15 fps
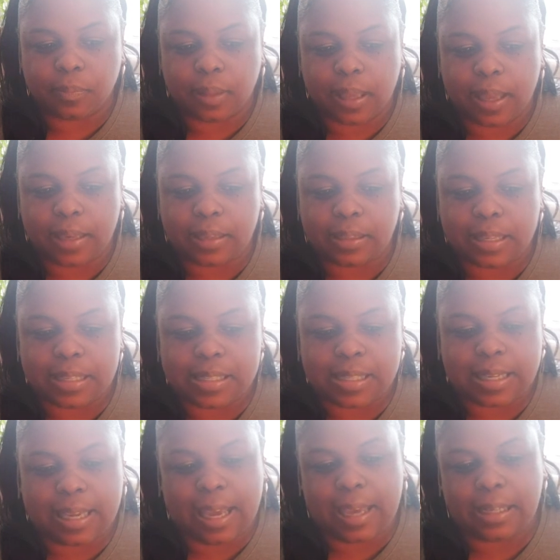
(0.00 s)
And it's
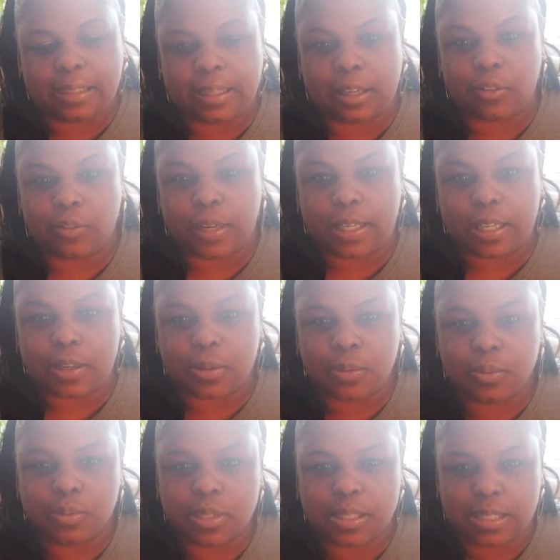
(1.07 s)
like kind of like a radio
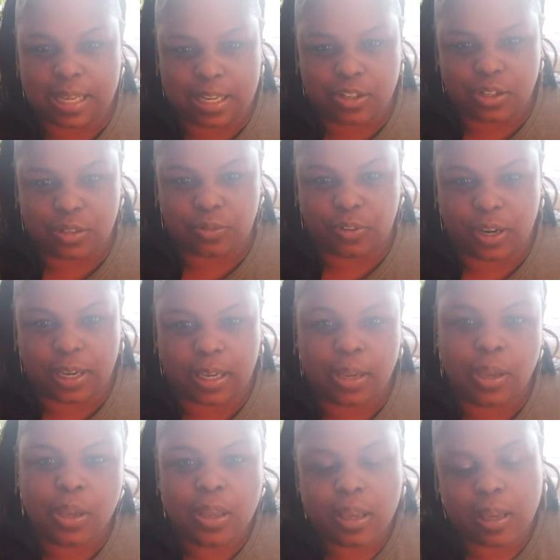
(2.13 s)
station, right?
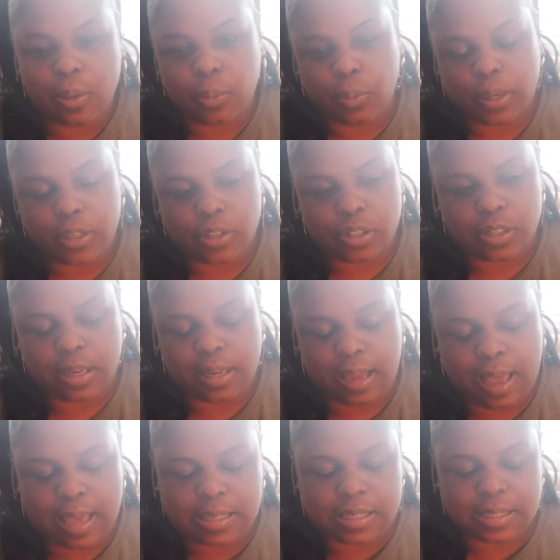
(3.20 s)
In which it
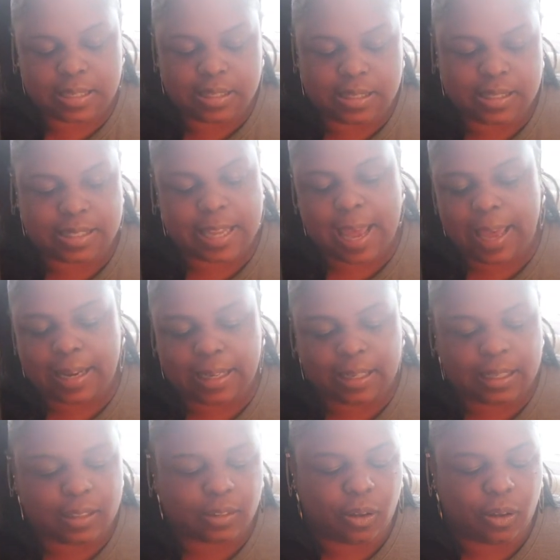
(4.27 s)
has static and